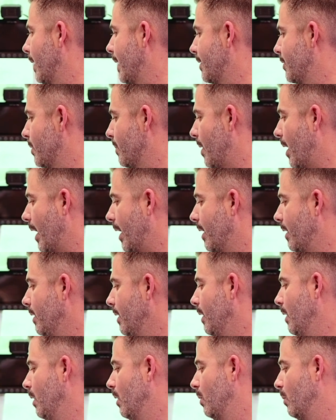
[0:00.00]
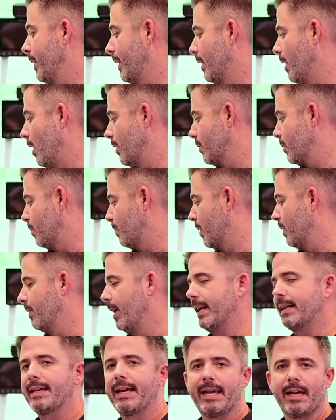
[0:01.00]
HMI. We can also
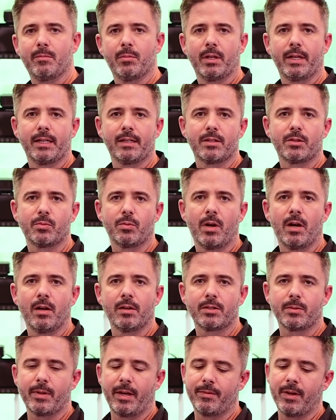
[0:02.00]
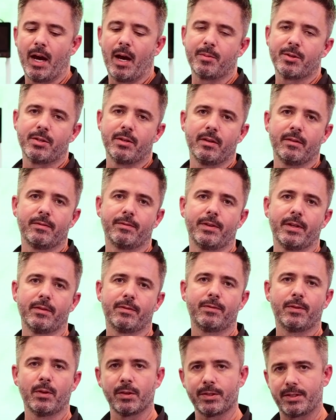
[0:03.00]
provide cabling as well, so we have the option of the
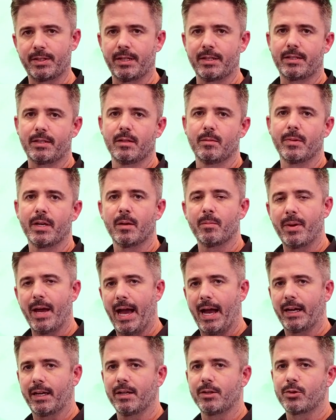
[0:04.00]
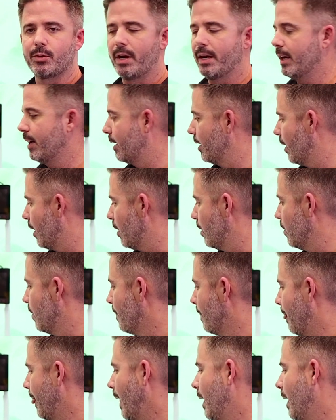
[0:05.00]
full system in a package ready to go,